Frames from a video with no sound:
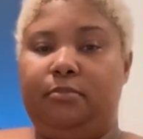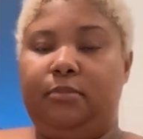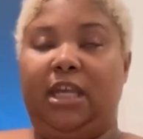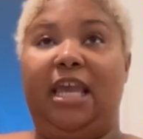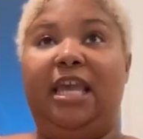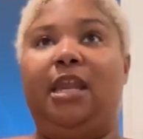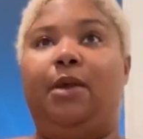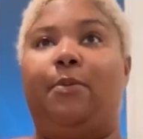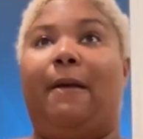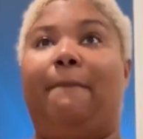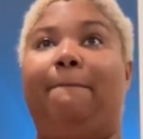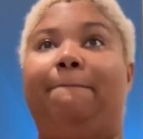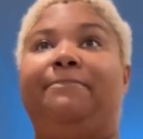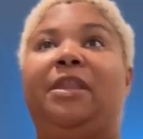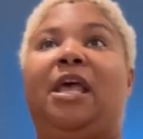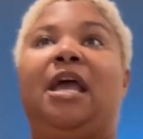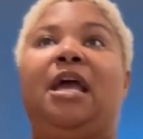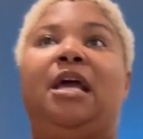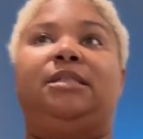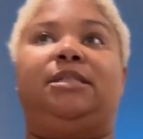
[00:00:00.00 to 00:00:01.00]
Anyway,
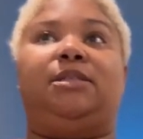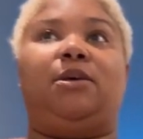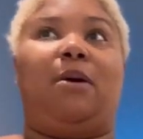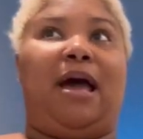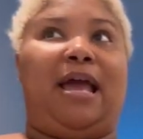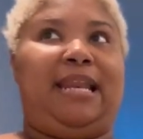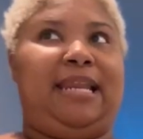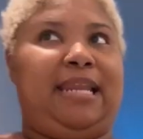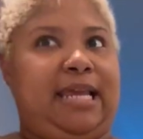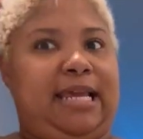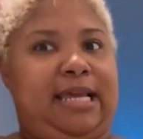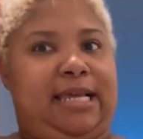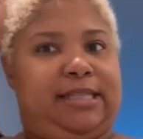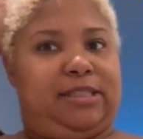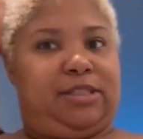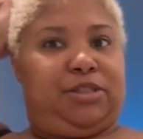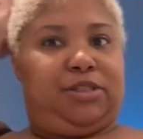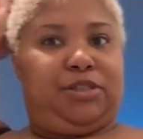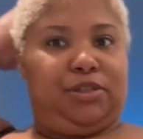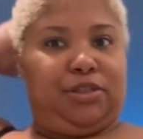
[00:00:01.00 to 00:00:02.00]
so I need
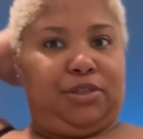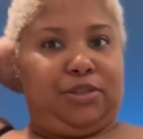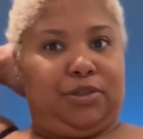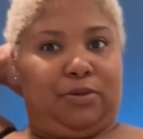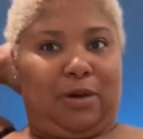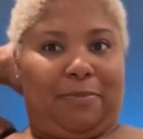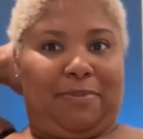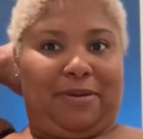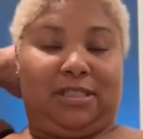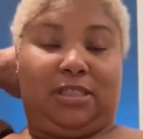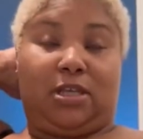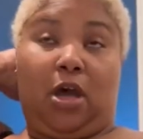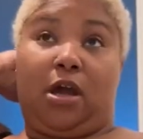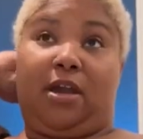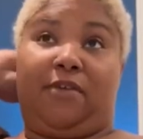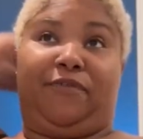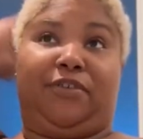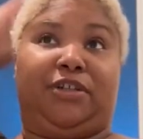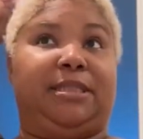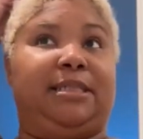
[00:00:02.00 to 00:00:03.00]
to, I've been
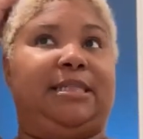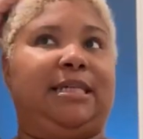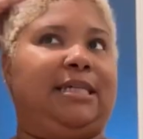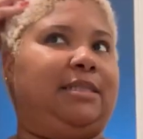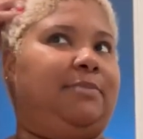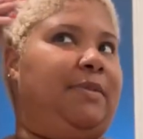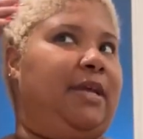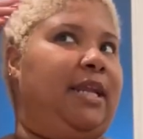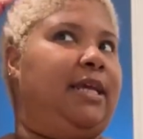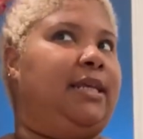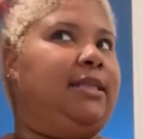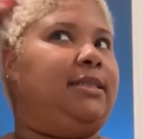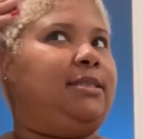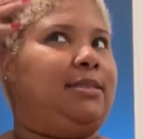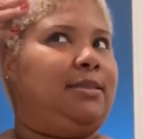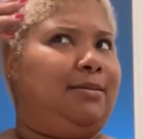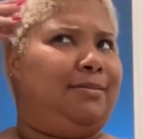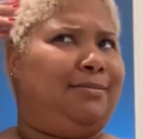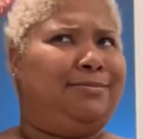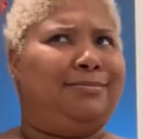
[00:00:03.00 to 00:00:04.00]
talking for 6
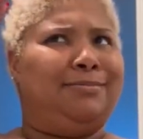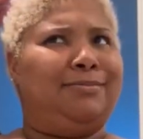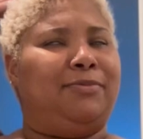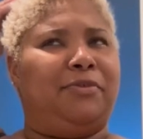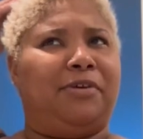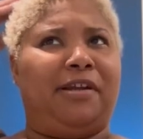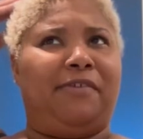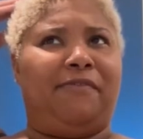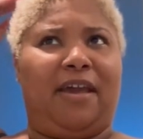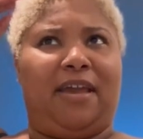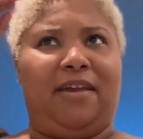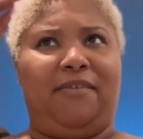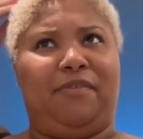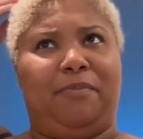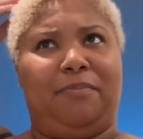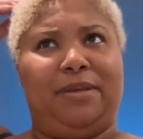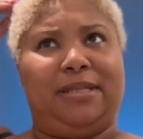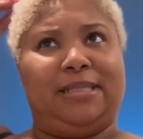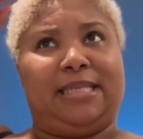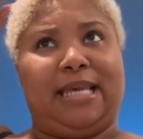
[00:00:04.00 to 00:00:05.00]
minutes. What have I
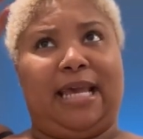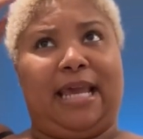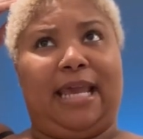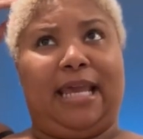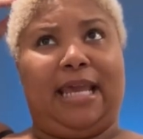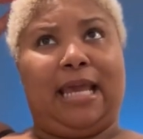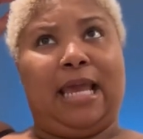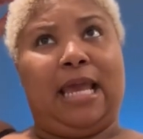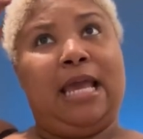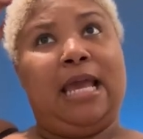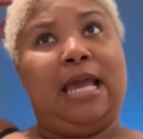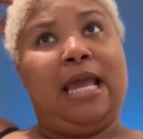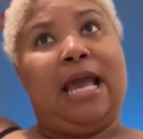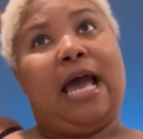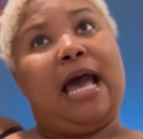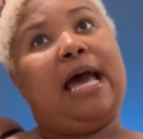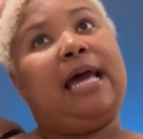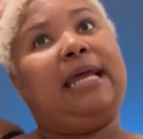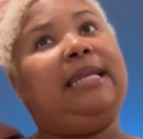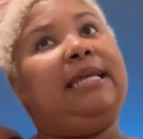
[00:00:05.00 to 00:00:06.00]
even been saying?
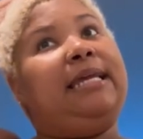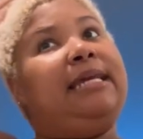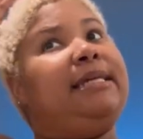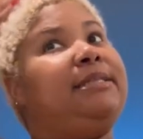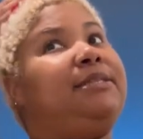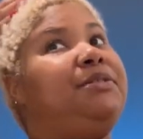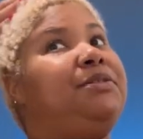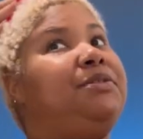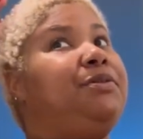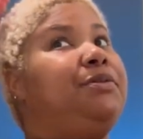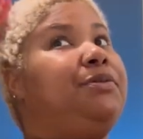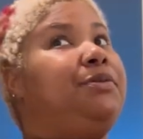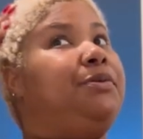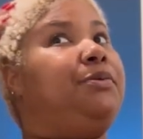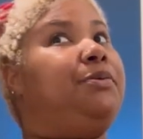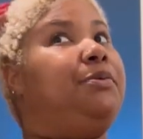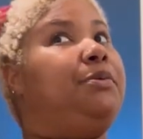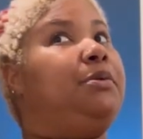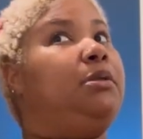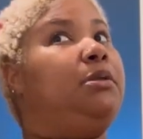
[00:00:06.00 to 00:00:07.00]
I need
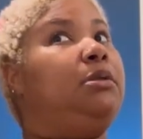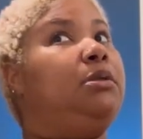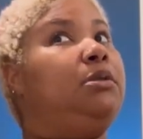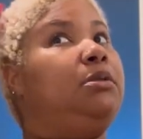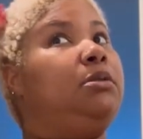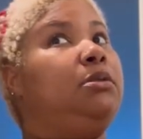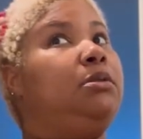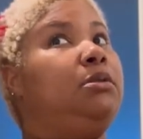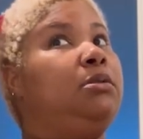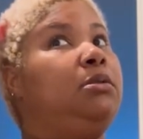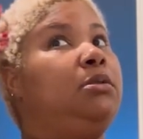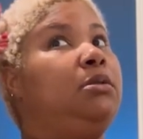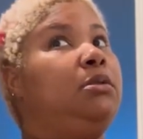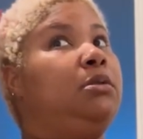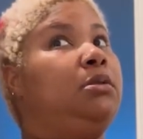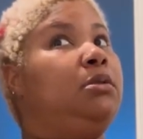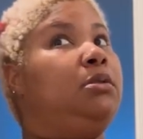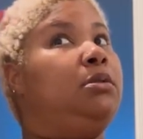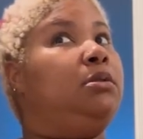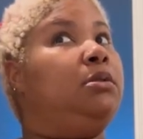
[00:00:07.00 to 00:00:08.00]
to
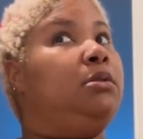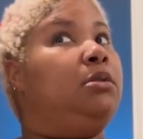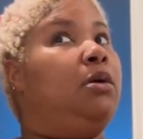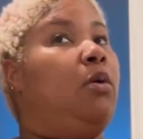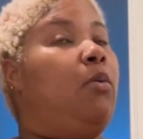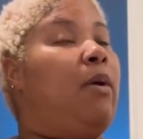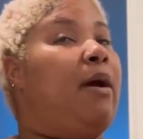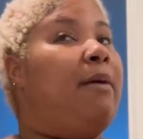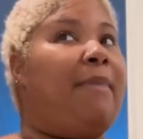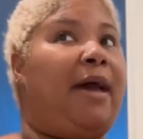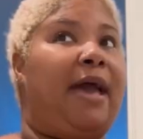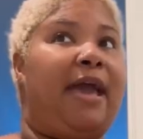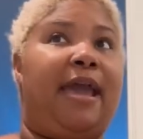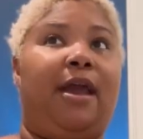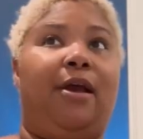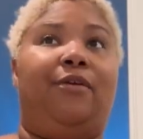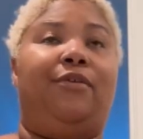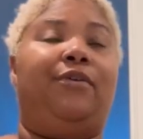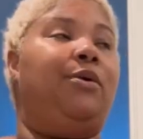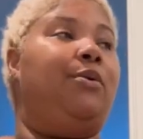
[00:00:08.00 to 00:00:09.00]
wet my
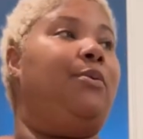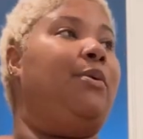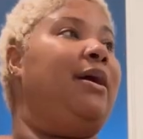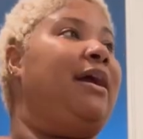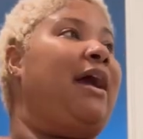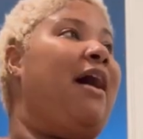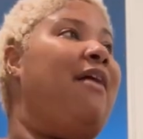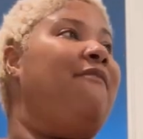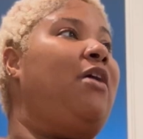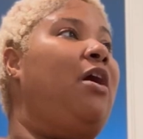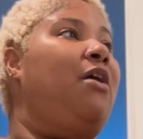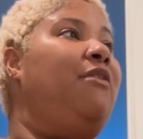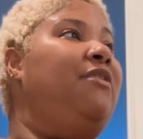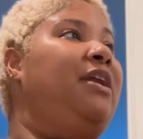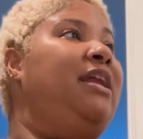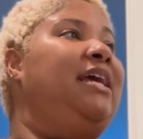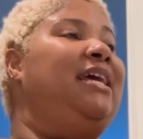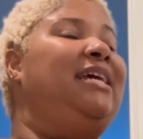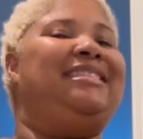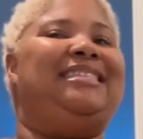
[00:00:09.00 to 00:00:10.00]
hair real quick.
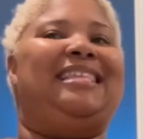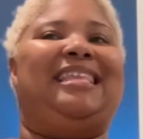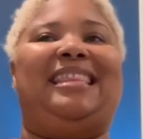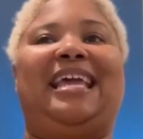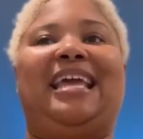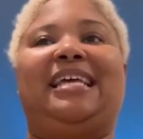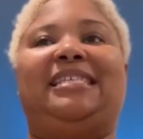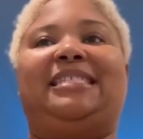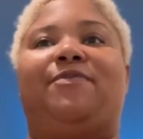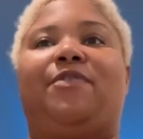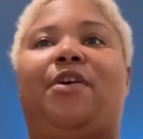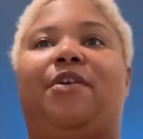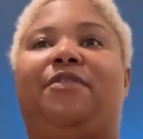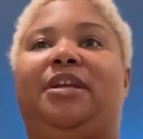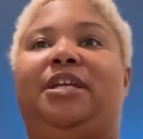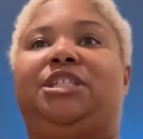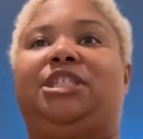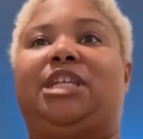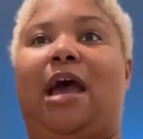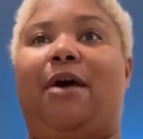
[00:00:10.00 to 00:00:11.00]
The thing is, I've
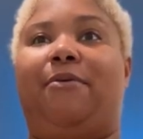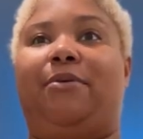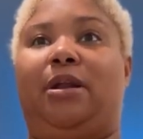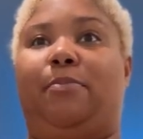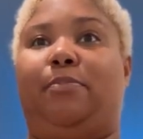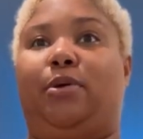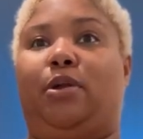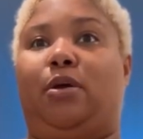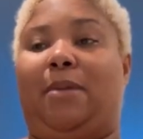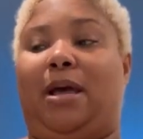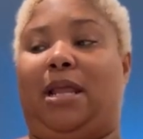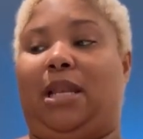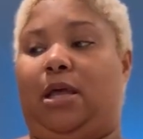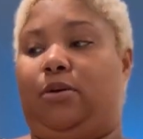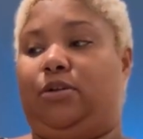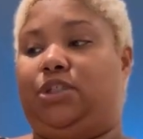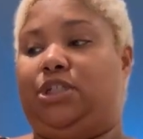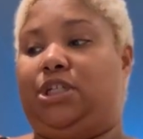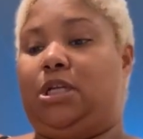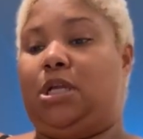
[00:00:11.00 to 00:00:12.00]
already showered and put on my
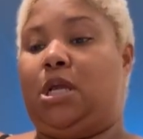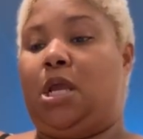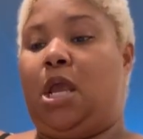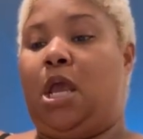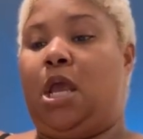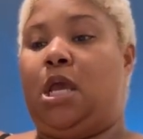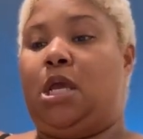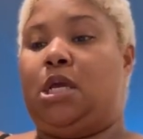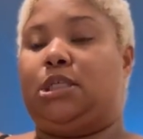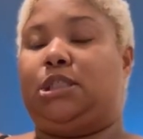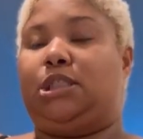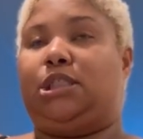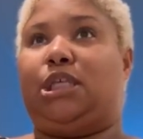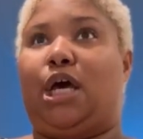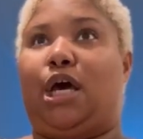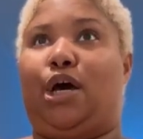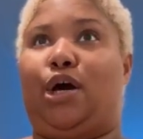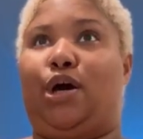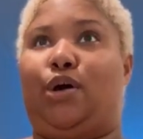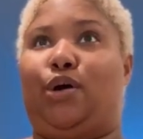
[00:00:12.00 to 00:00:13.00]
lotion.
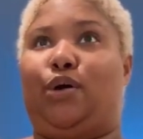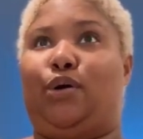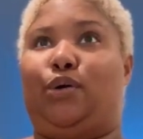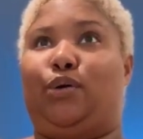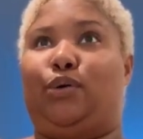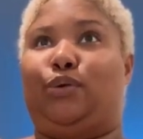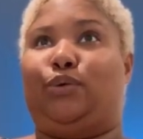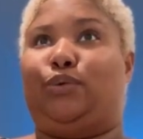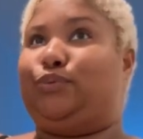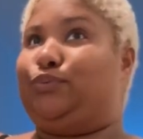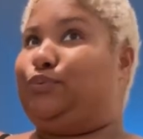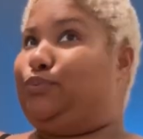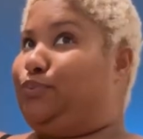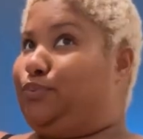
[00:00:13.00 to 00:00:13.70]
So,